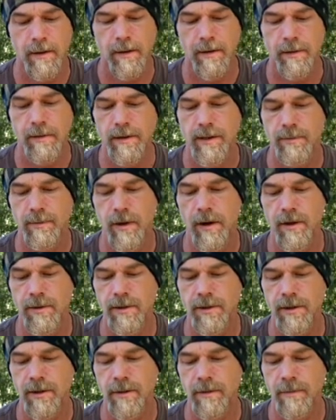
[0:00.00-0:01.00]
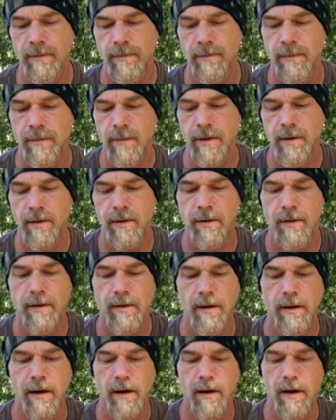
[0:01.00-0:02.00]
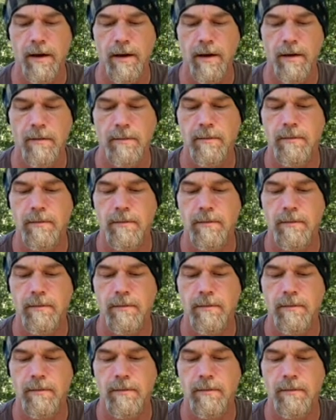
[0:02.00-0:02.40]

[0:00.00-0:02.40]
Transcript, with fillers: And spalting, uh,